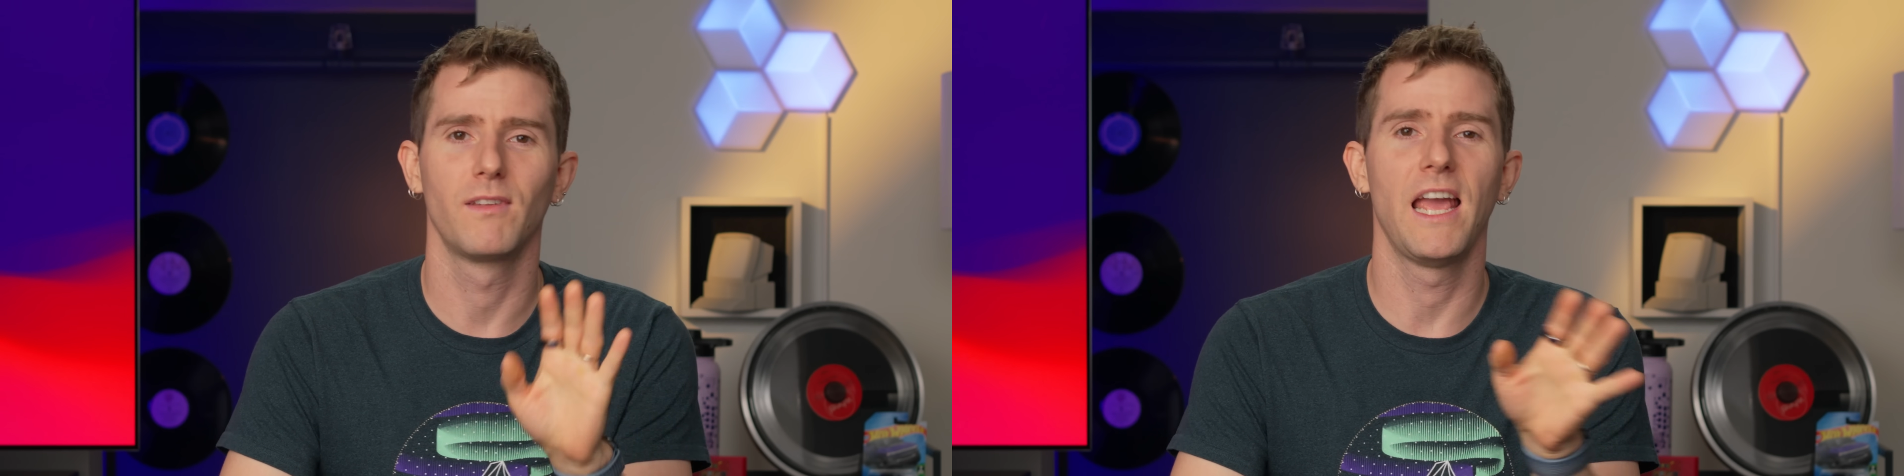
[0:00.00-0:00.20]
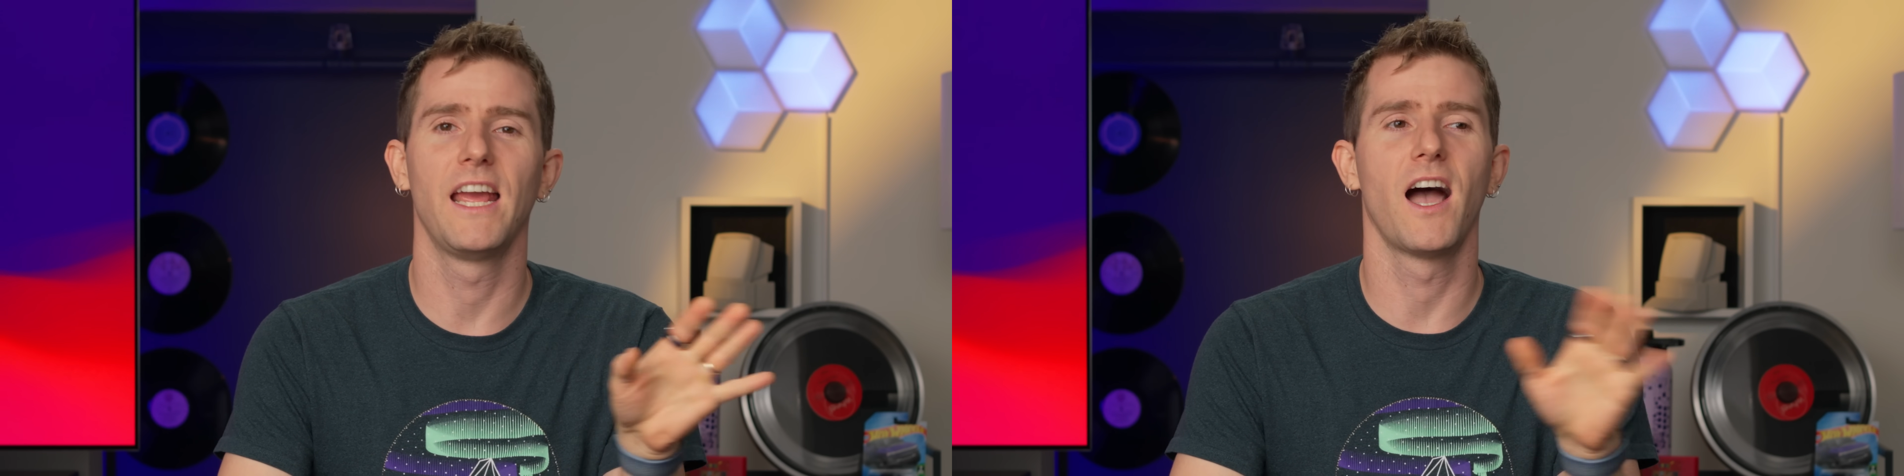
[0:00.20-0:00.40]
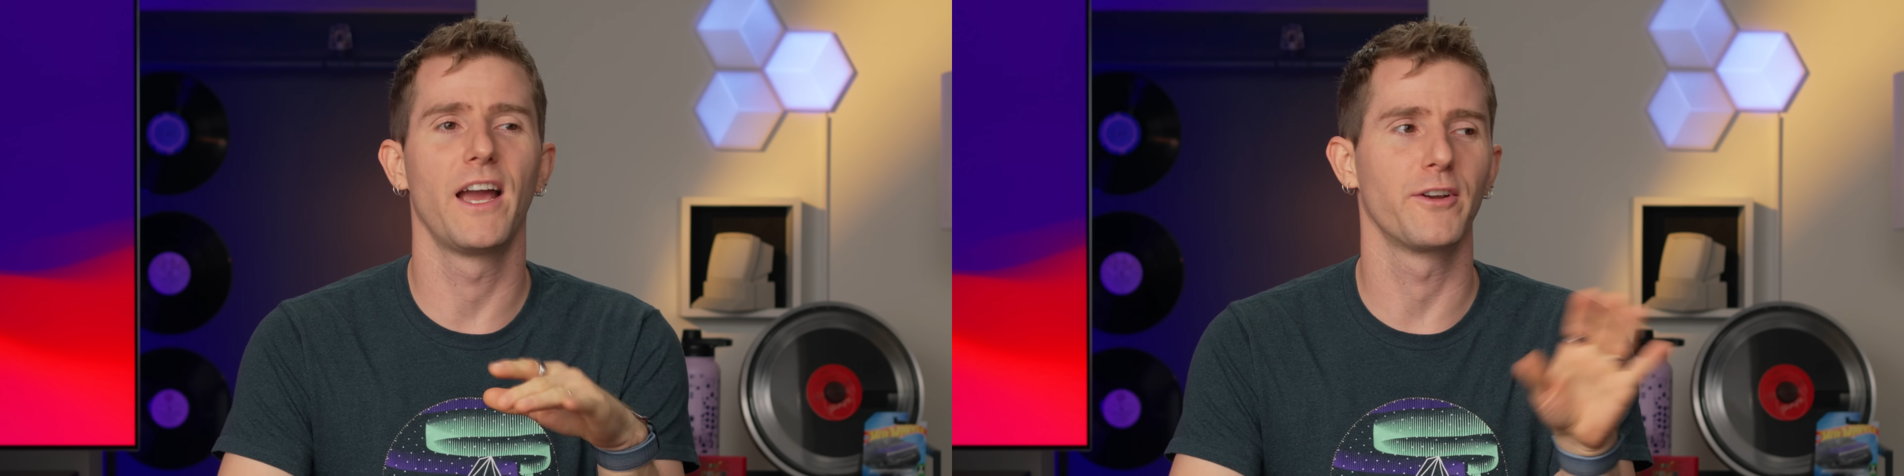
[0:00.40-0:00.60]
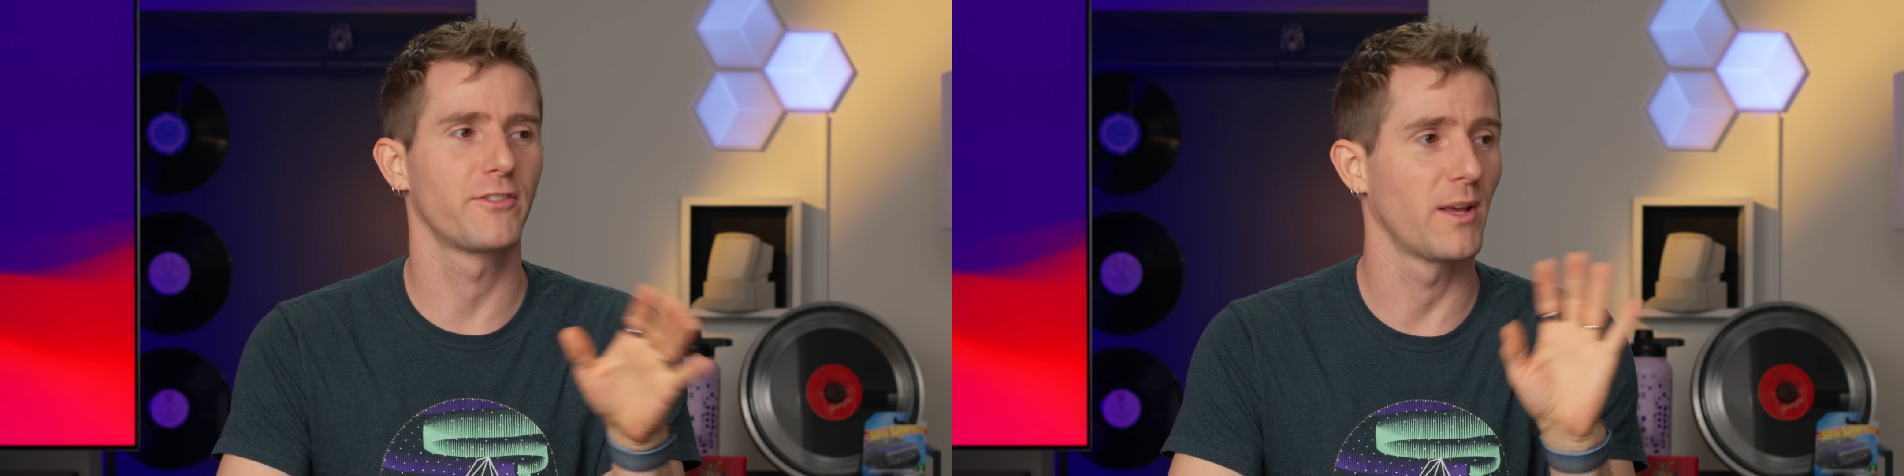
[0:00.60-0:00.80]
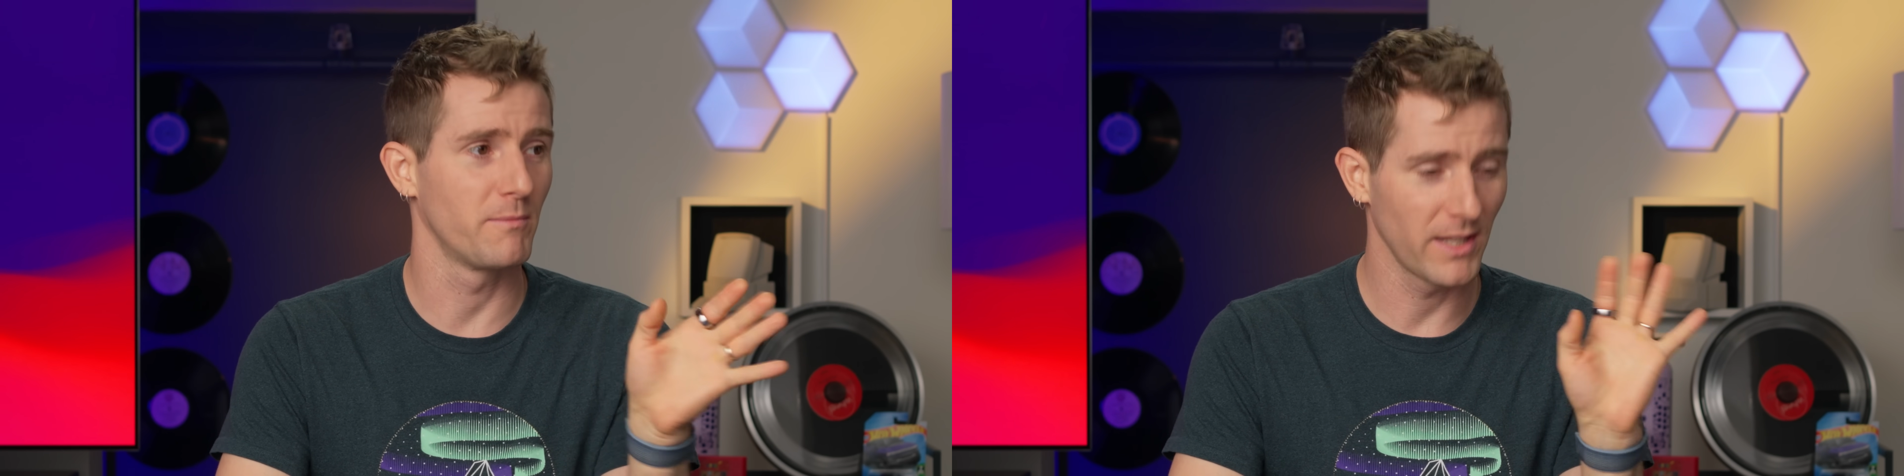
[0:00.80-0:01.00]
AI or
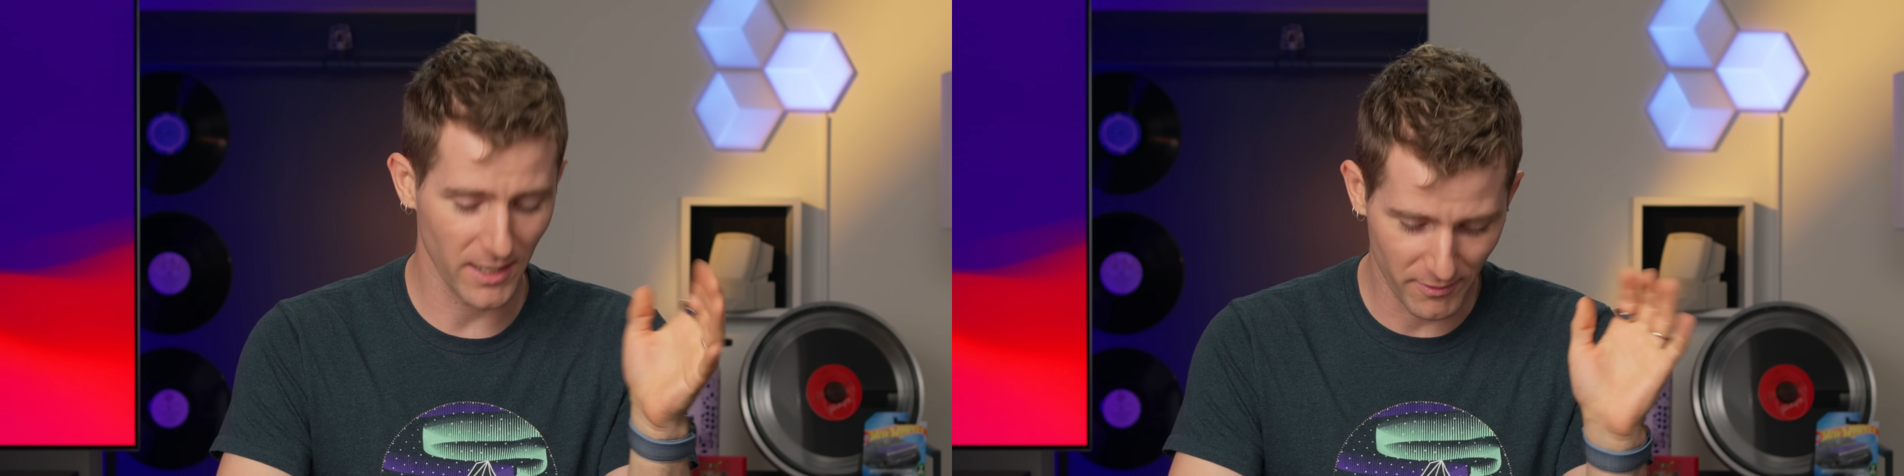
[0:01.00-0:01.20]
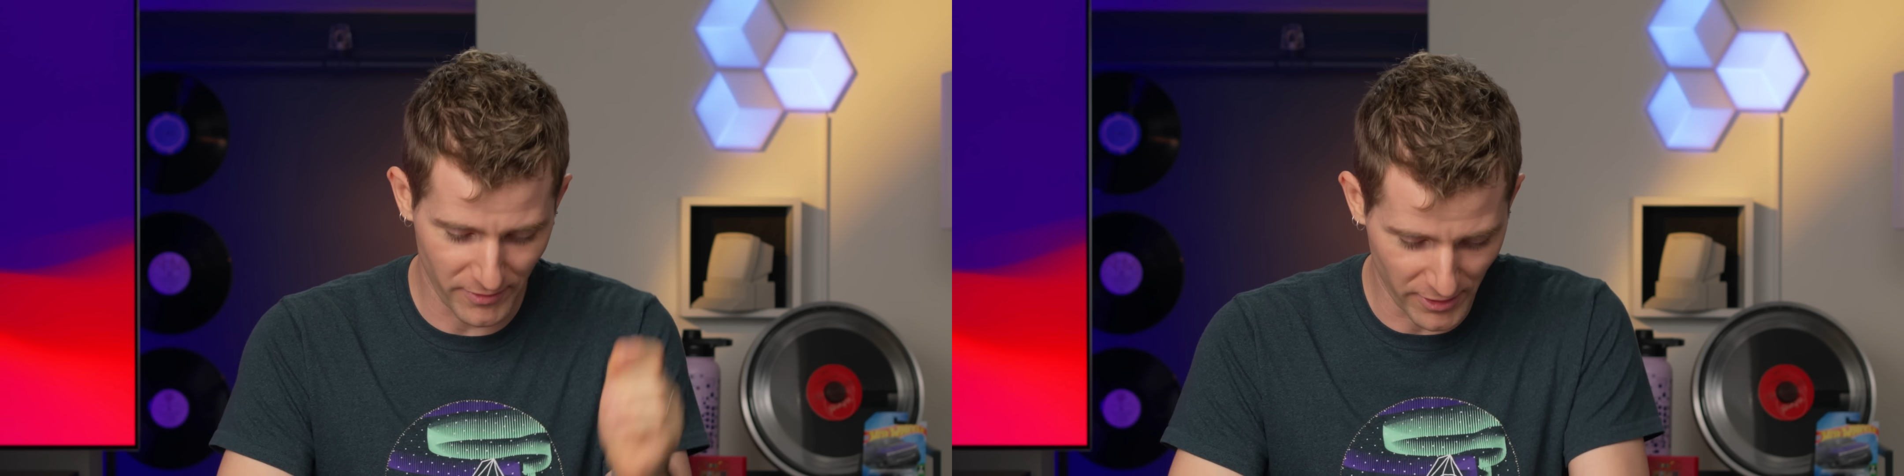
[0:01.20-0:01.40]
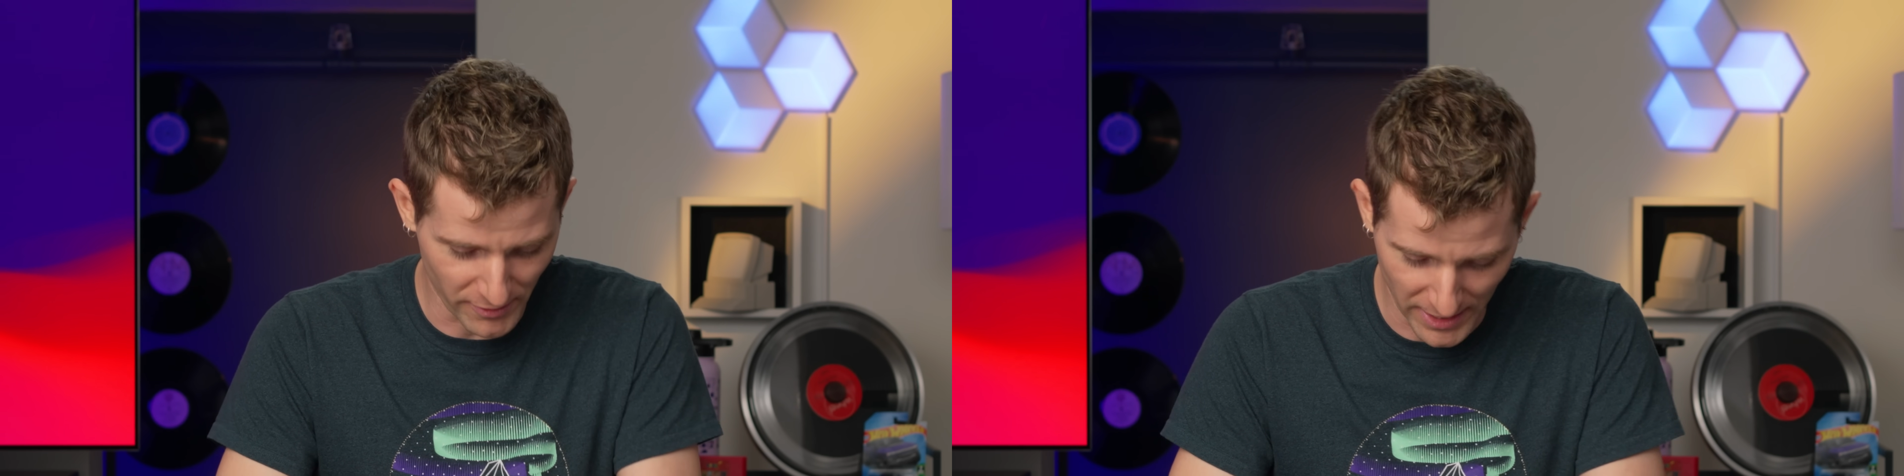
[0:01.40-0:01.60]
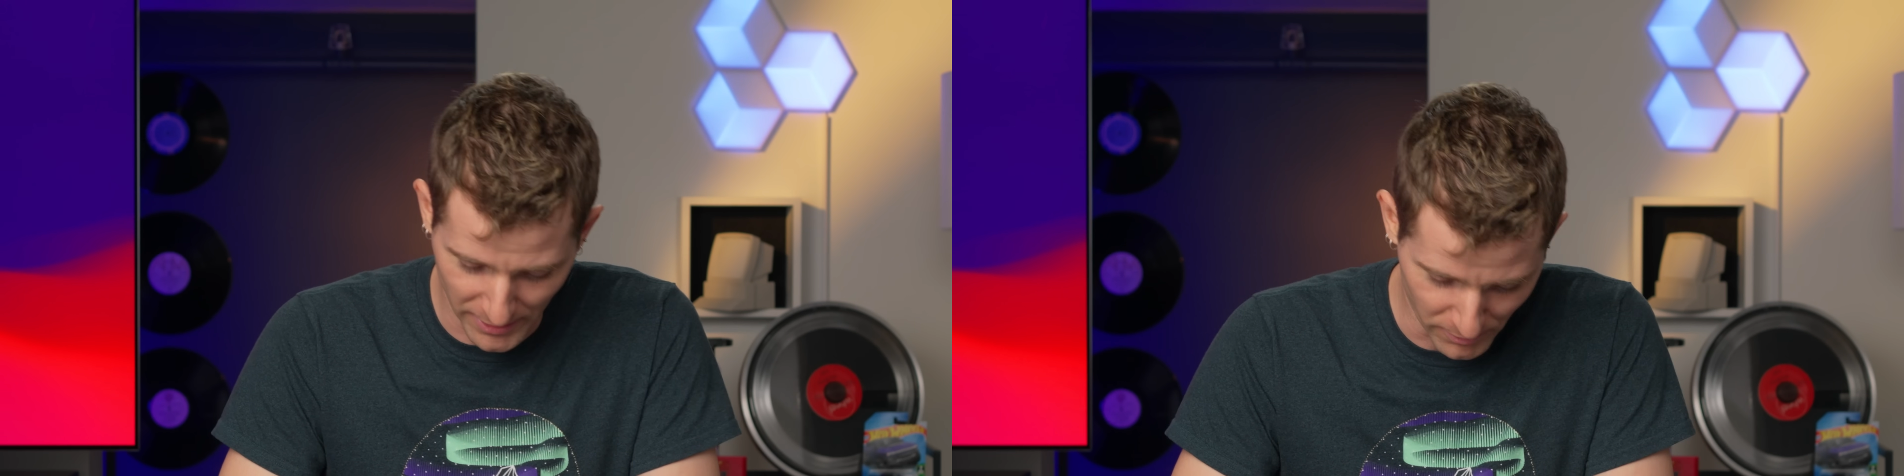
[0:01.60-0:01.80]
something, they gotta figure that